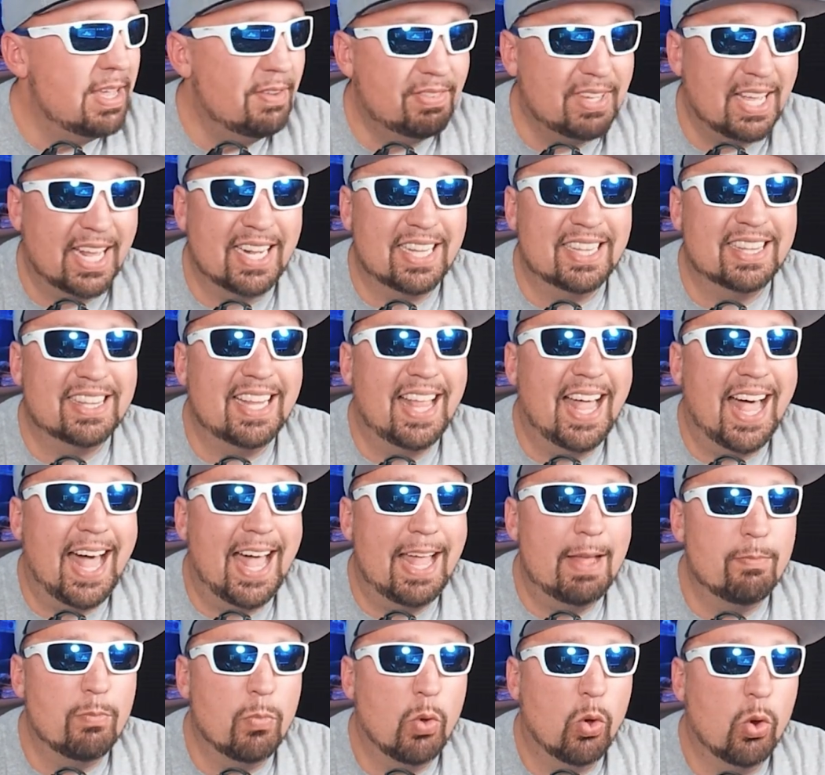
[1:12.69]
Got a
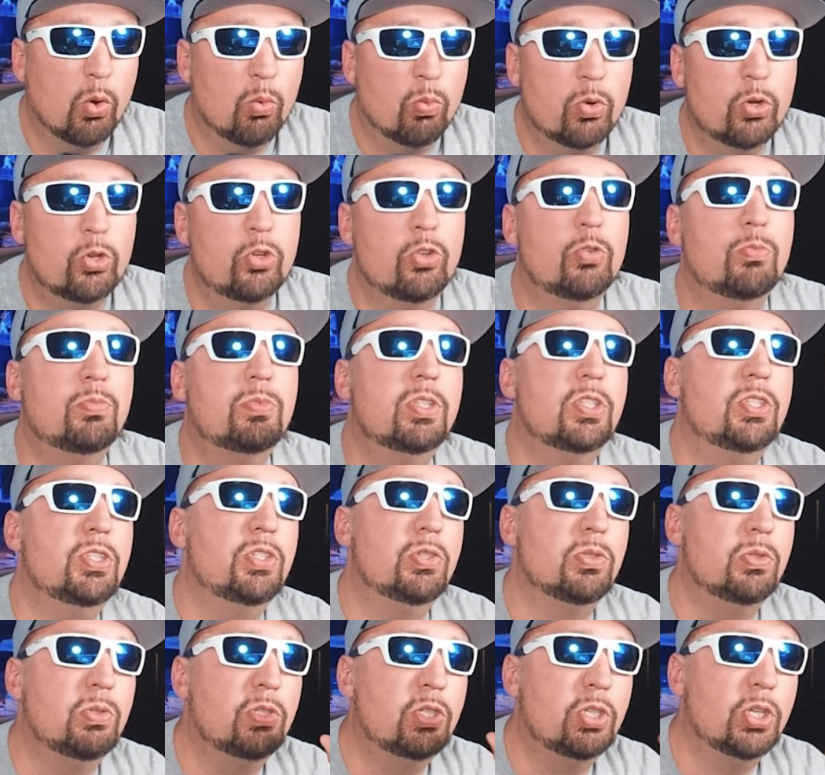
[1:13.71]
lot more room to
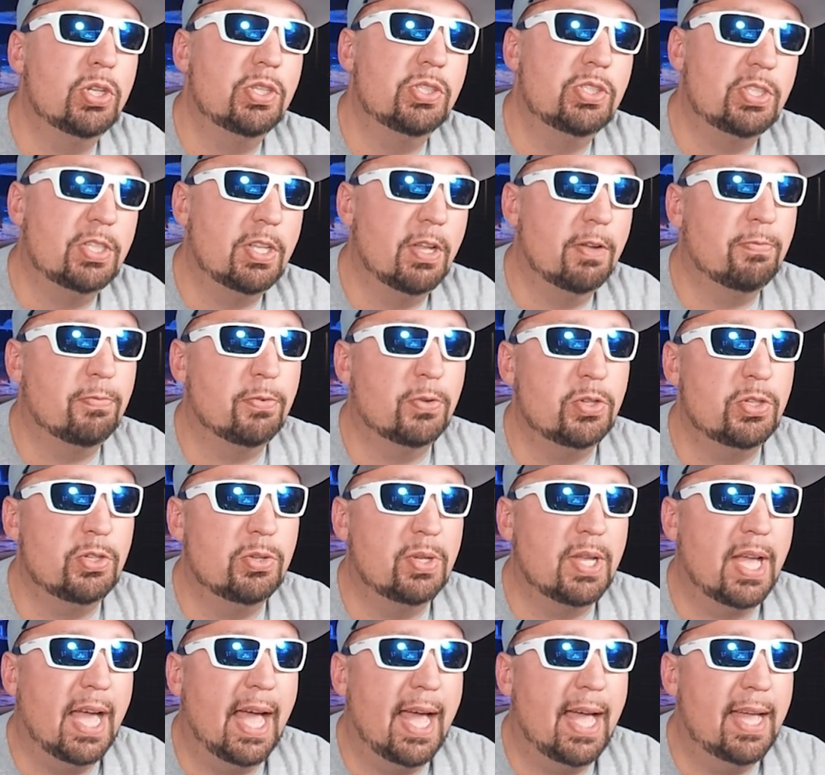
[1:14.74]
do good stuff for you
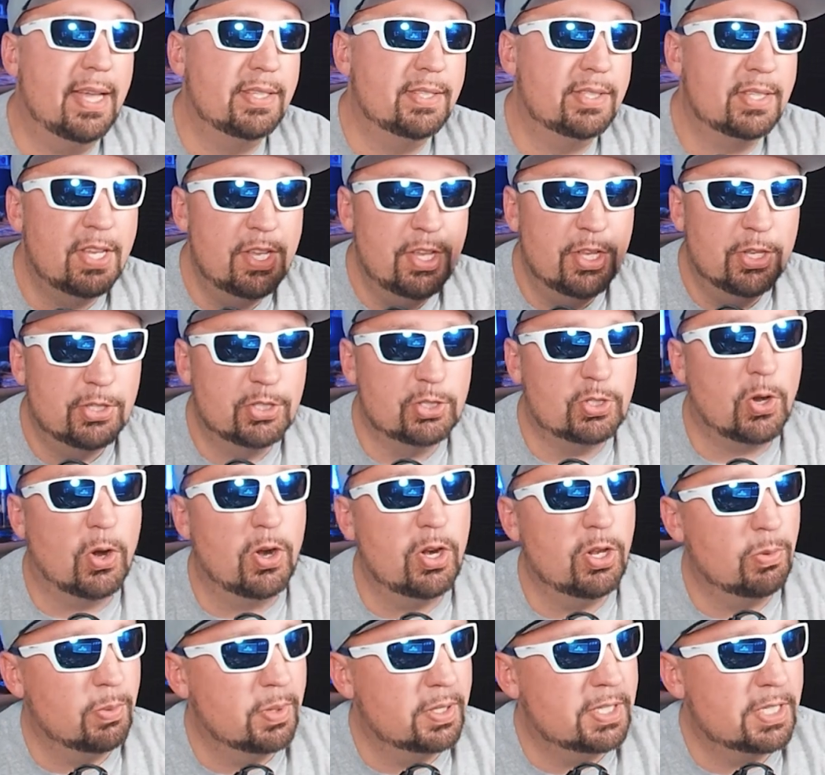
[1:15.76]
guys,
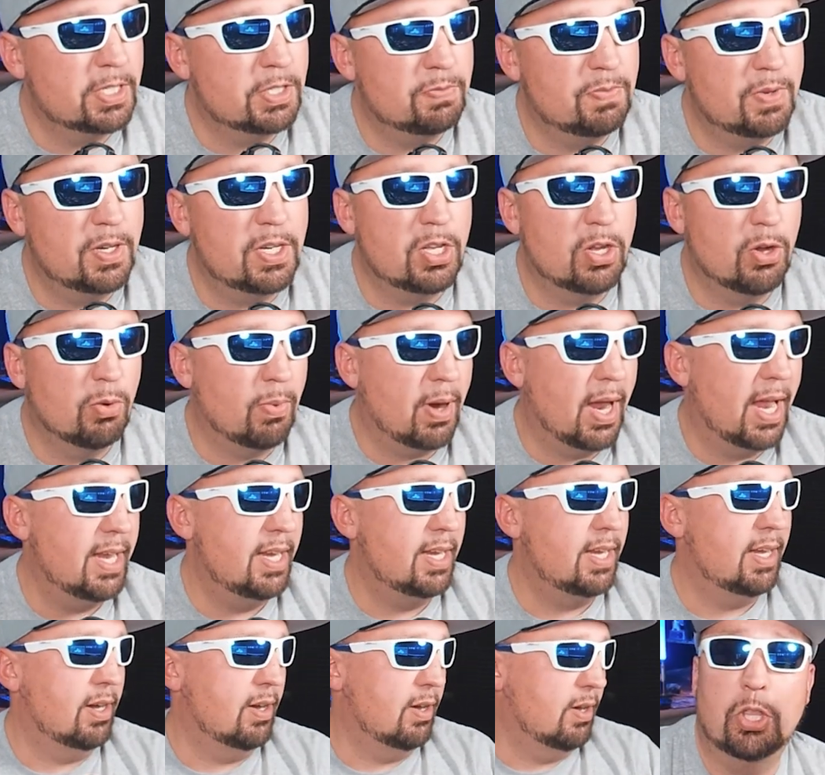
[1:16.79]
starting with this video right here.